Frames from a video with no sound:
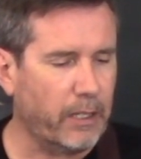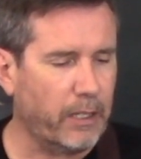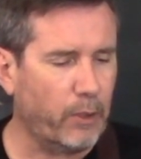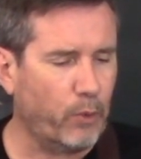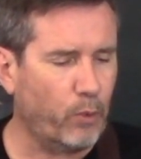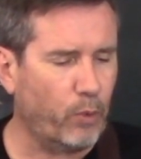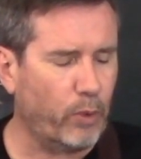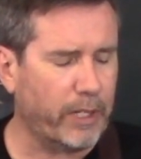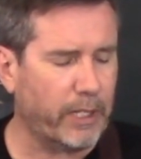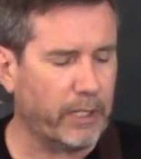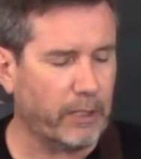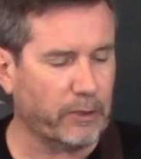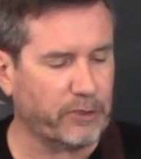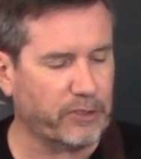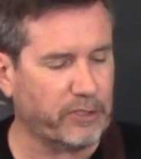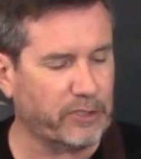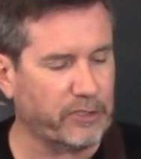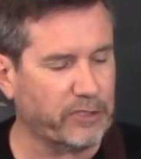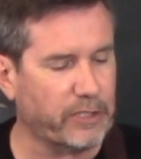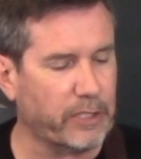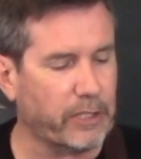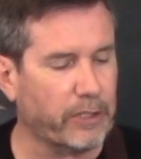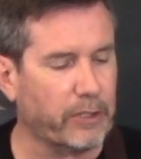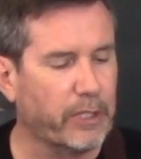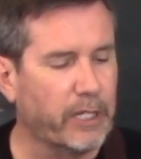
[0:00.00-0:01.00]
What else
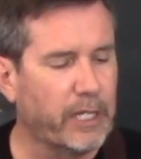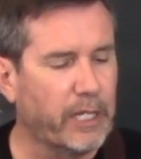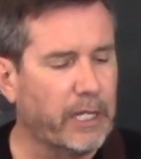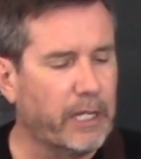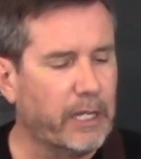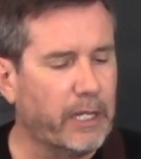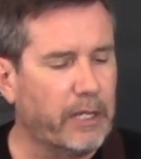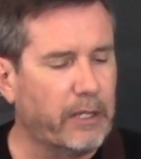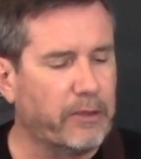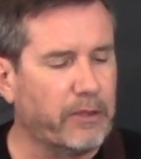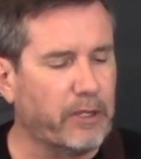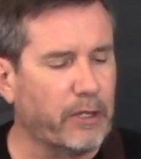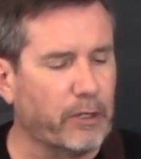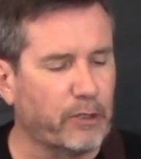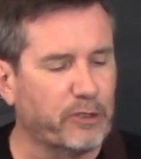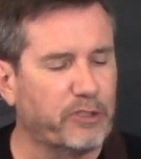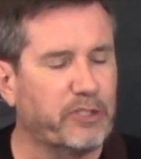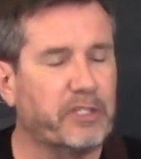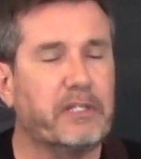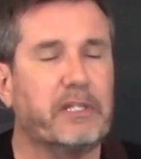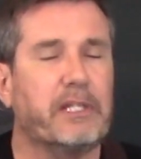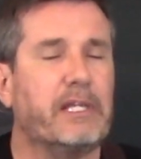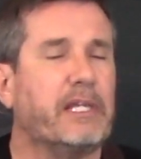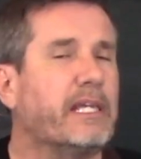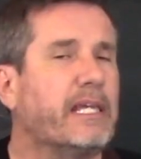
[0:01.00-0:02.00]
is there? There's
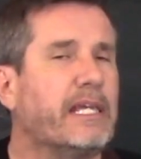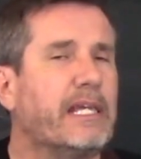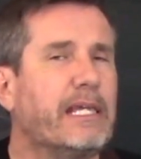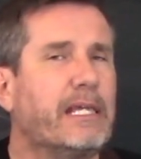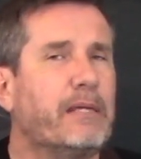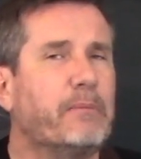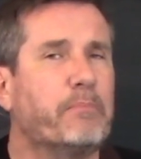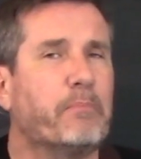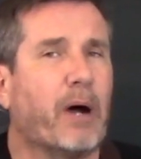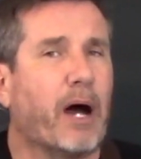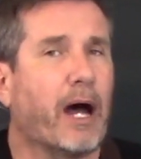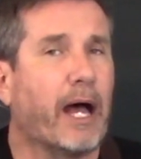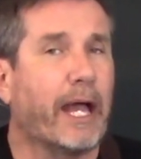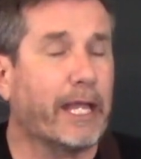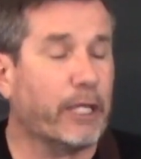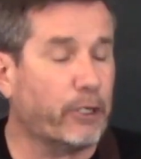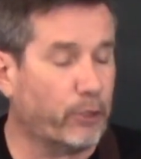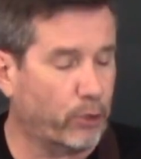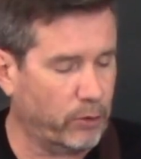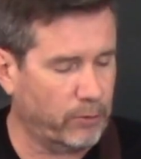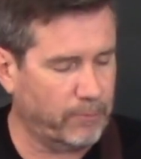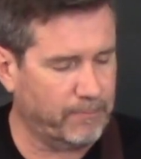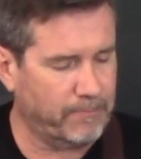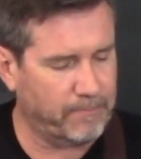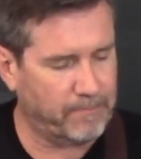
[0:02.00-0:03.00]
an E
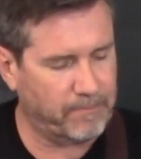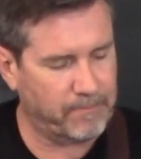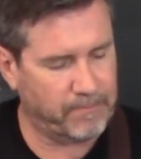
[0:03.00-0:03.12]
minor.